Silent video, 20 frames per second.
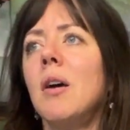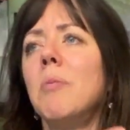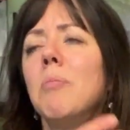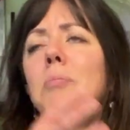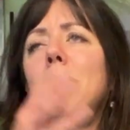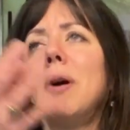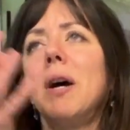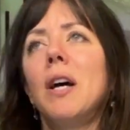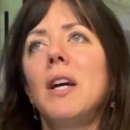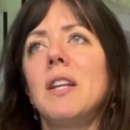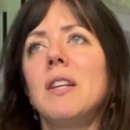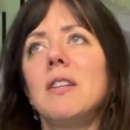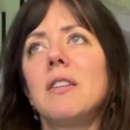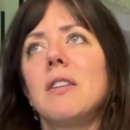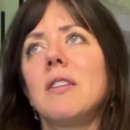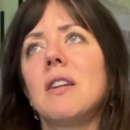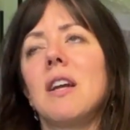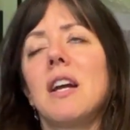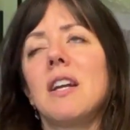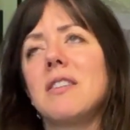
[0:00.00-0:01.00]
but
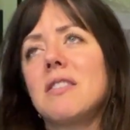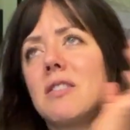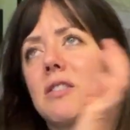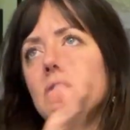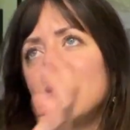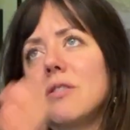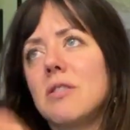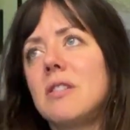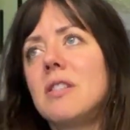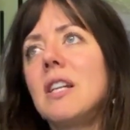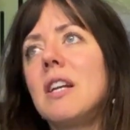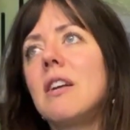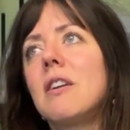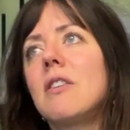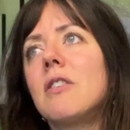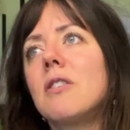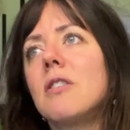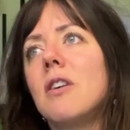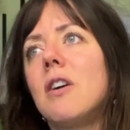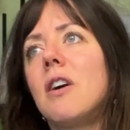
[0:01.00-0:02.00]
I still see
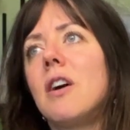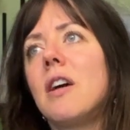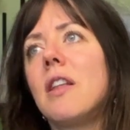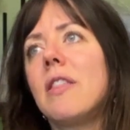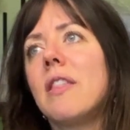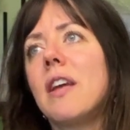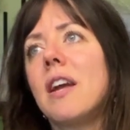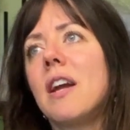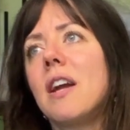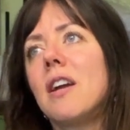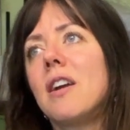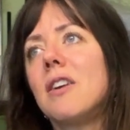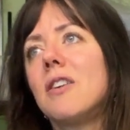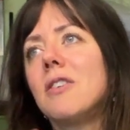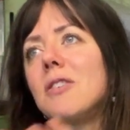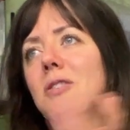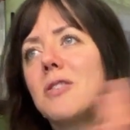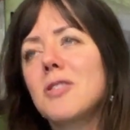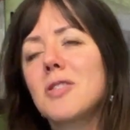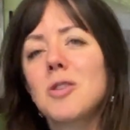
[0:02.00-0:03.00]
her on
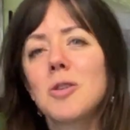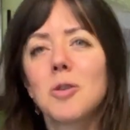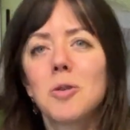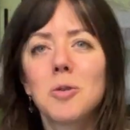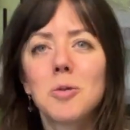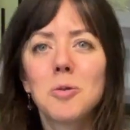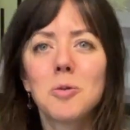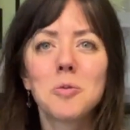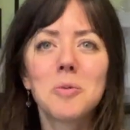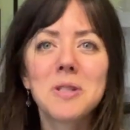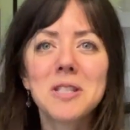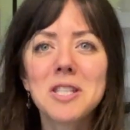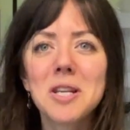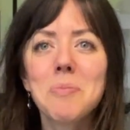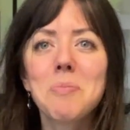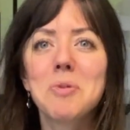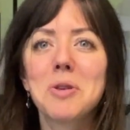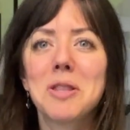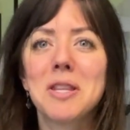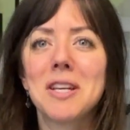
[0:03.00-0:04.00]
there. So what's
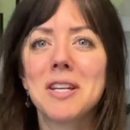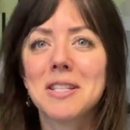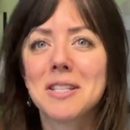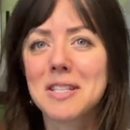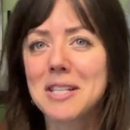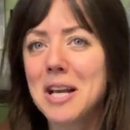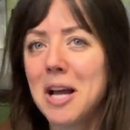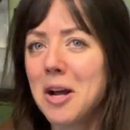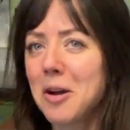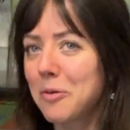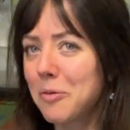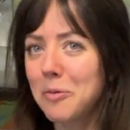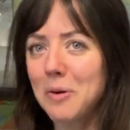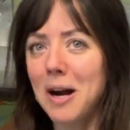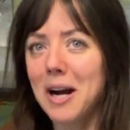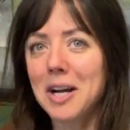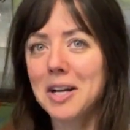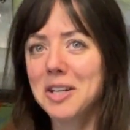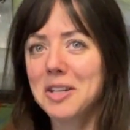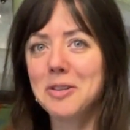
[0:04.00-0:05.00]
up with this? Why
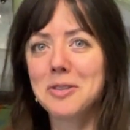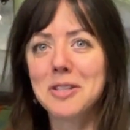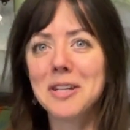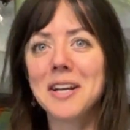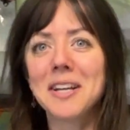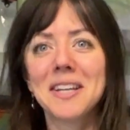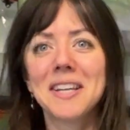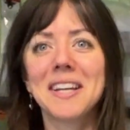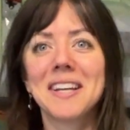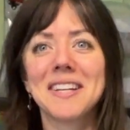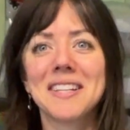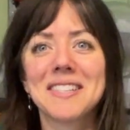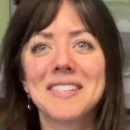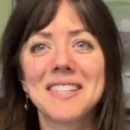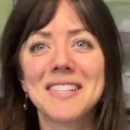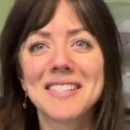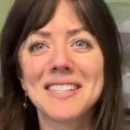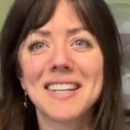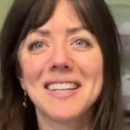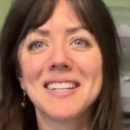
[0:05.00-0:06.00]
are you telling us
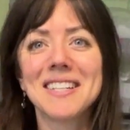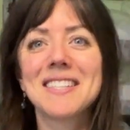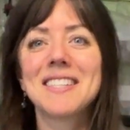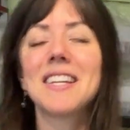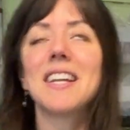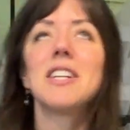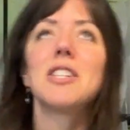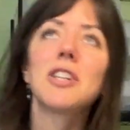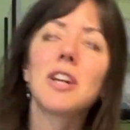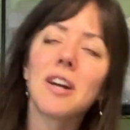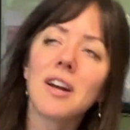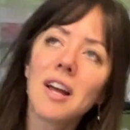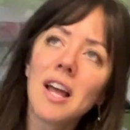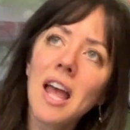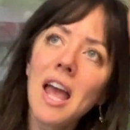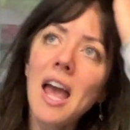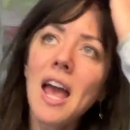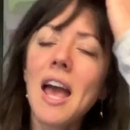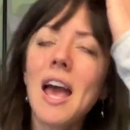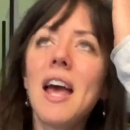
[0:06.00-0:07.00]
this, Anastasia?
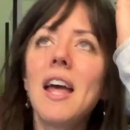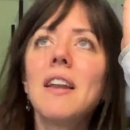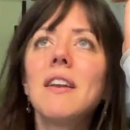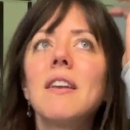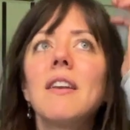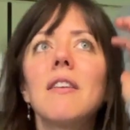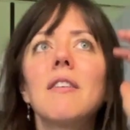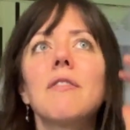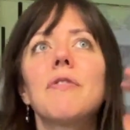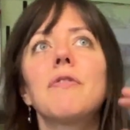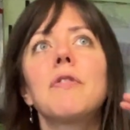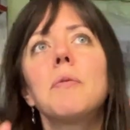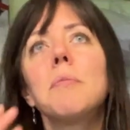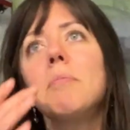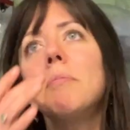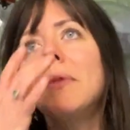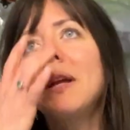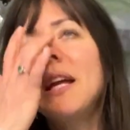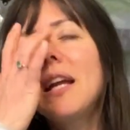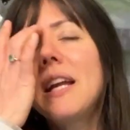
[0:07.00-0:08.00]
And for
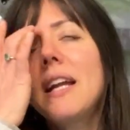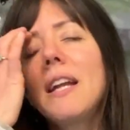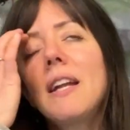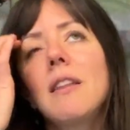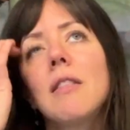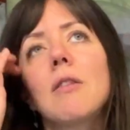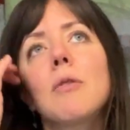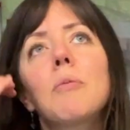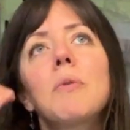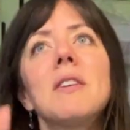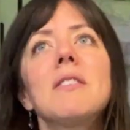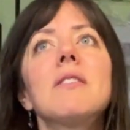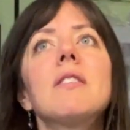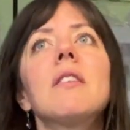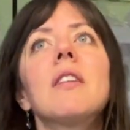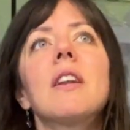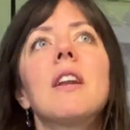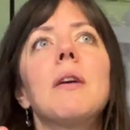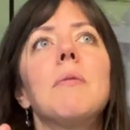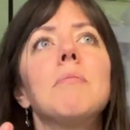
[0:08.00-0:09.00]
me, the reason
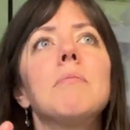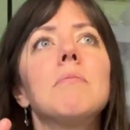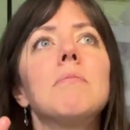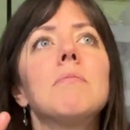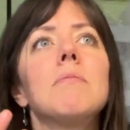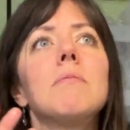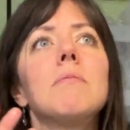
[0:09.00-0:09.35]
that I'm